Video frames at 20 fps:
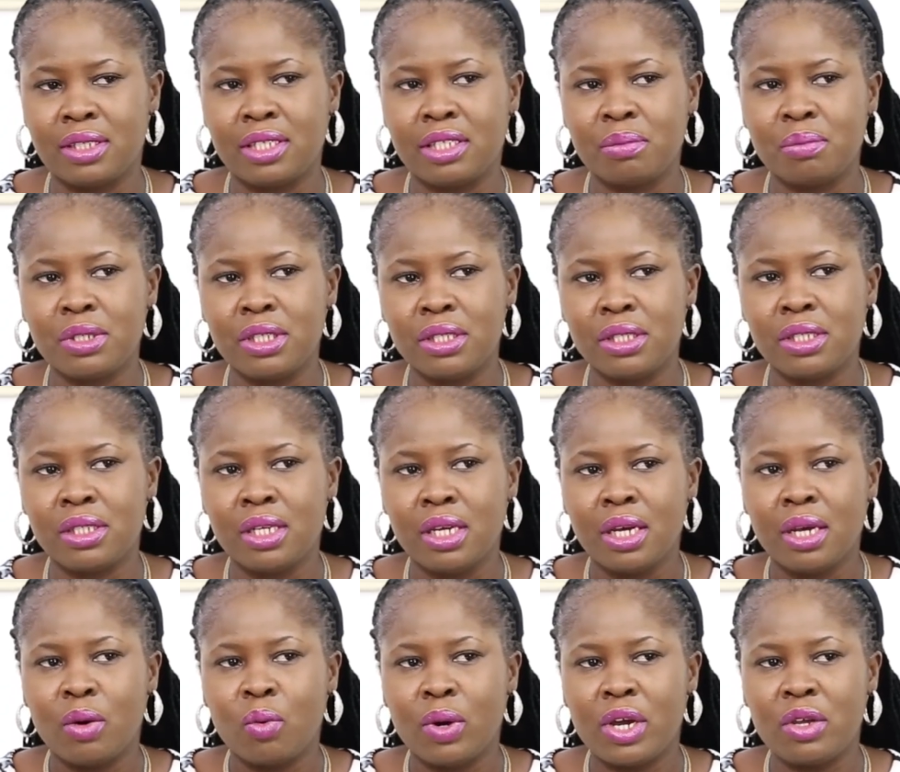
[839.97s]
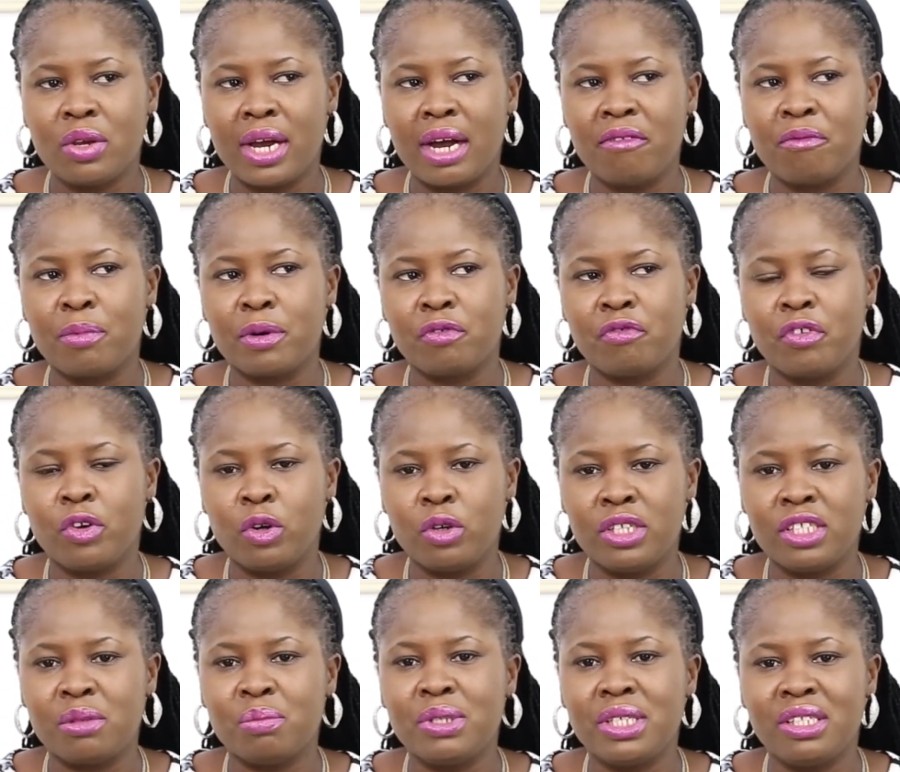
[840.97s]
It means when you have portfolio,
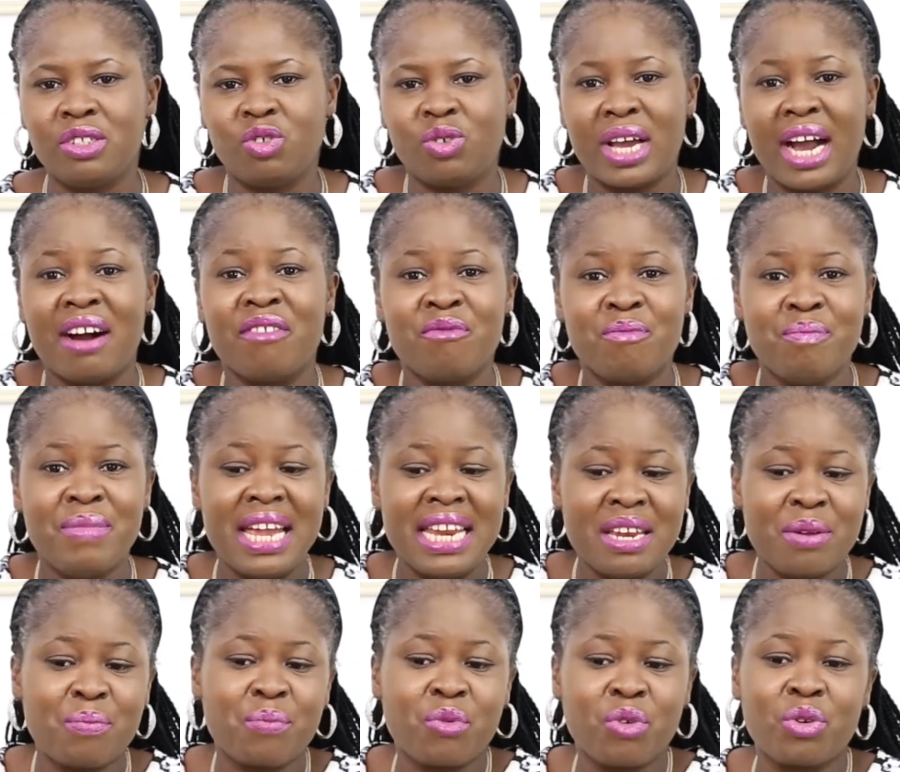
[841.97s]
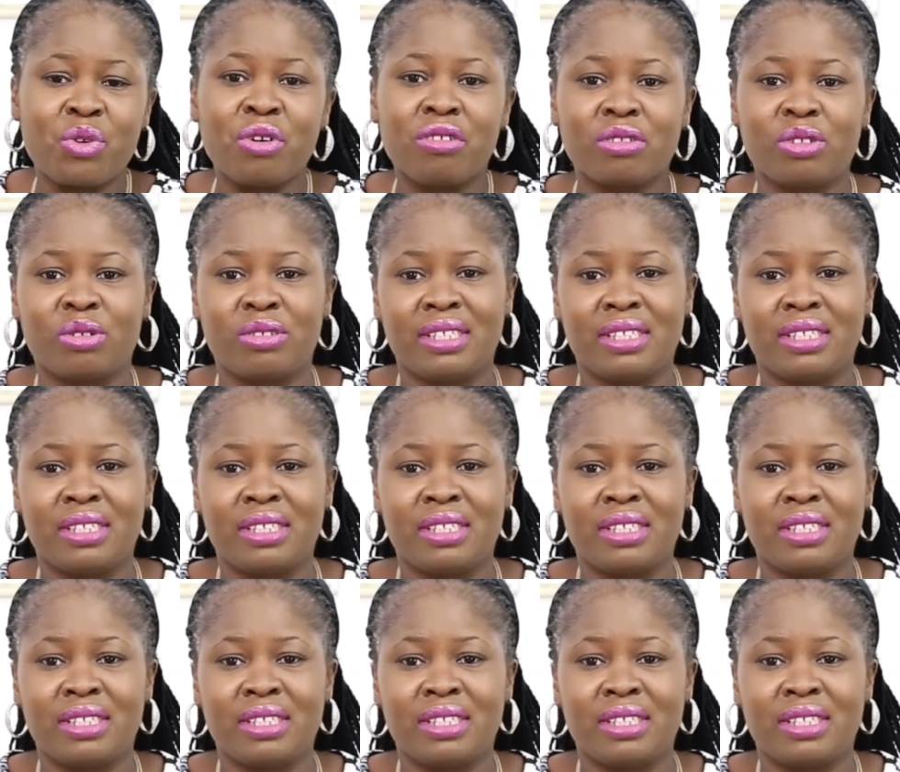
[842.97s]
it means you have many product or